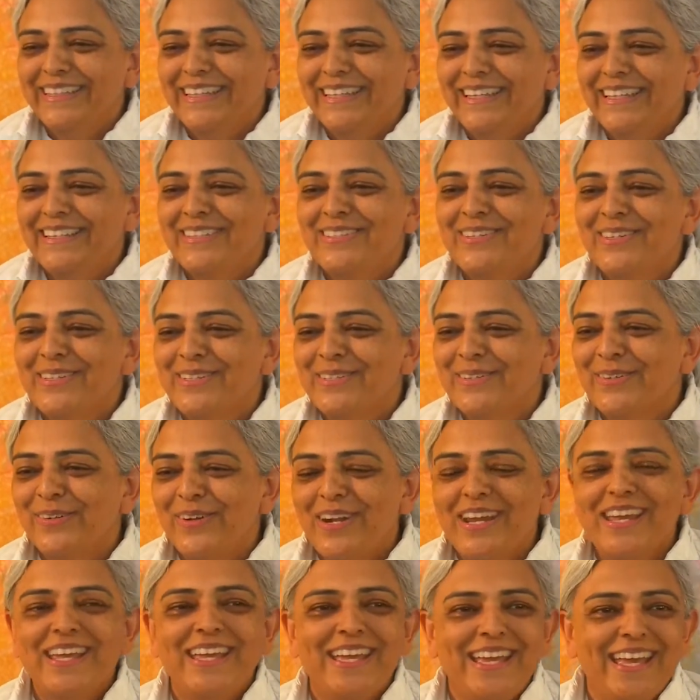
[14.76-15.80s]
It's just
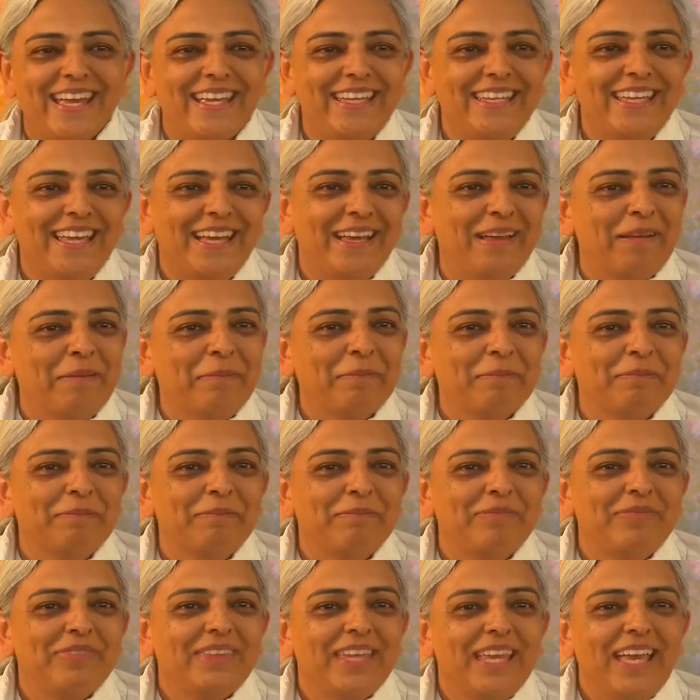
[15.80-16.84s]
gray hair, yeah.
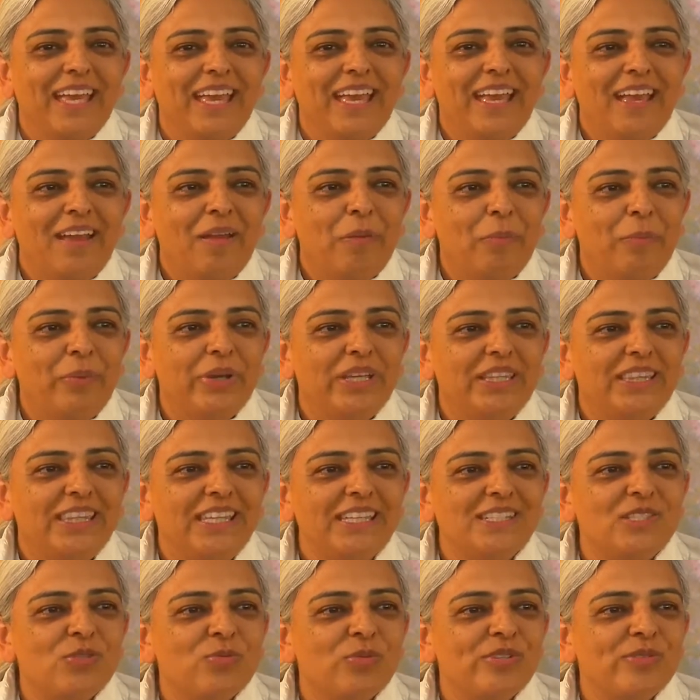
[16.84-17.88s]
But
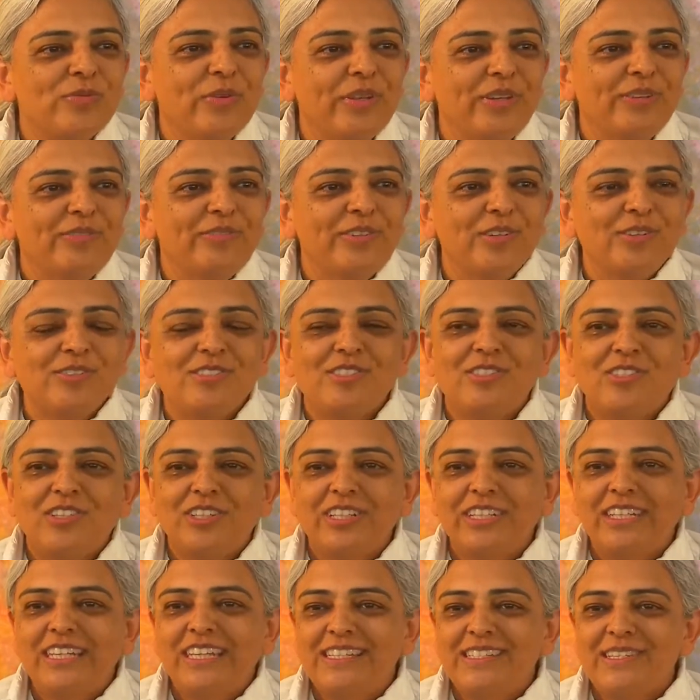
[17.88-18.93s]
this was one of those
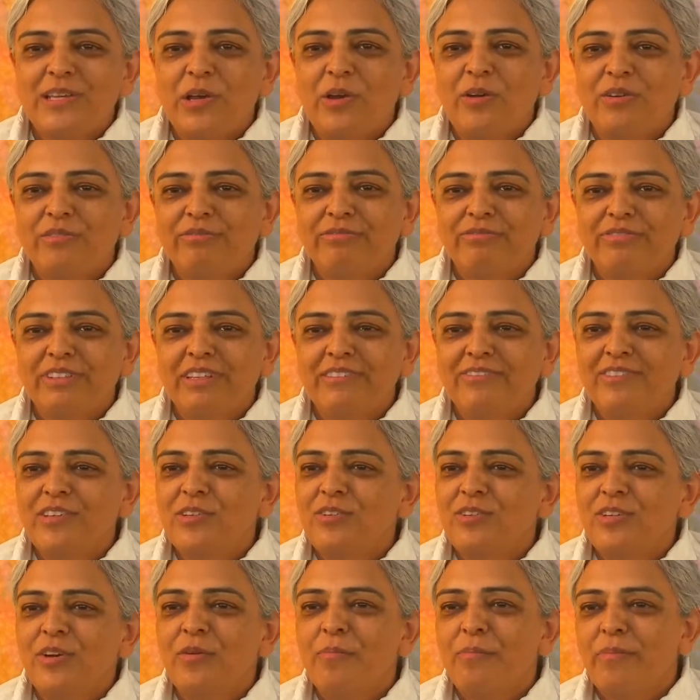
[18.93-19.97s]
journeys of, if
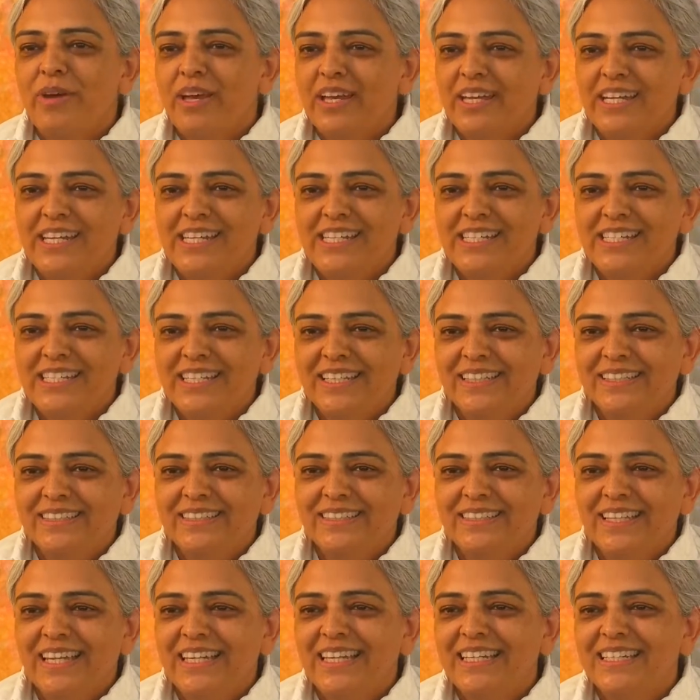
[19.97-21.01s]
you don't mind,
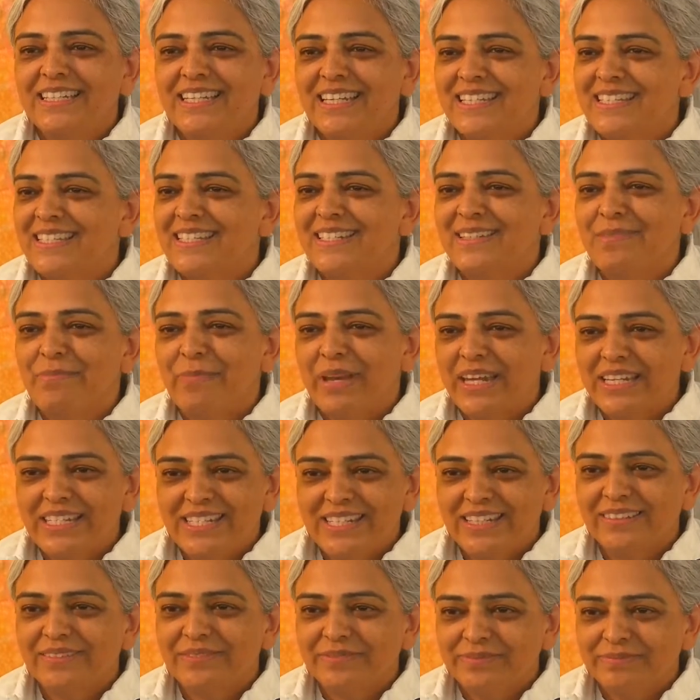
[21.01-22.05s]
then it doesn't
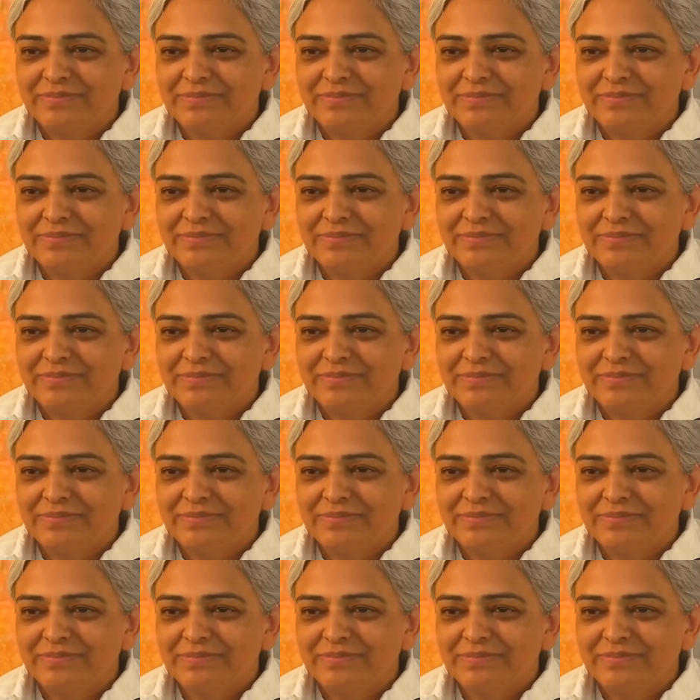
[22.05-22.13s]
matter.